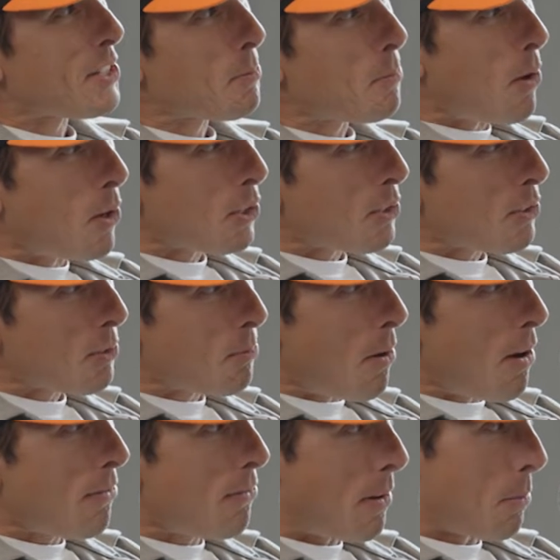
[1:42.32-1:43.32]

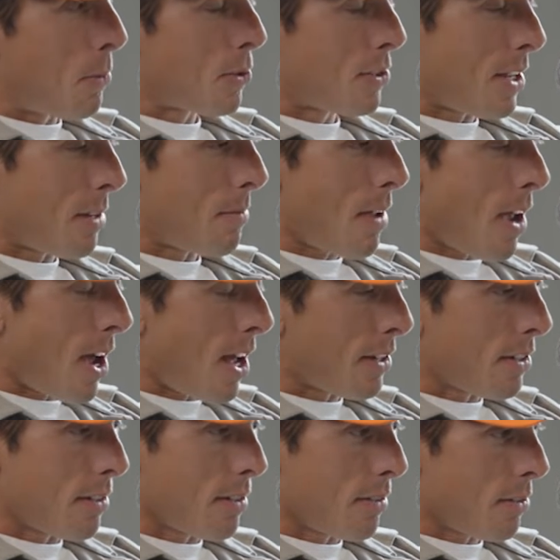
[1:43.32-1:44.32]
small fumbles that
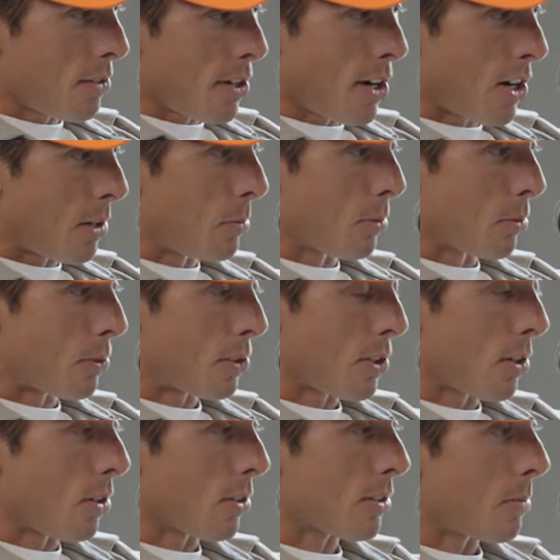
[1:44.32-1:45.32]
had terrible
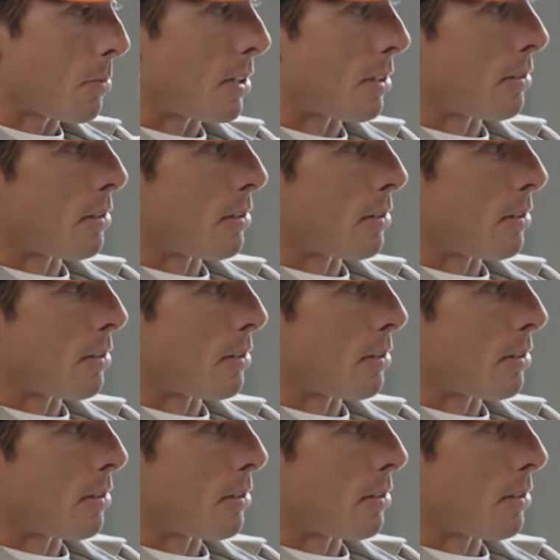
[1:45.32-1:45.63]
results. I mean,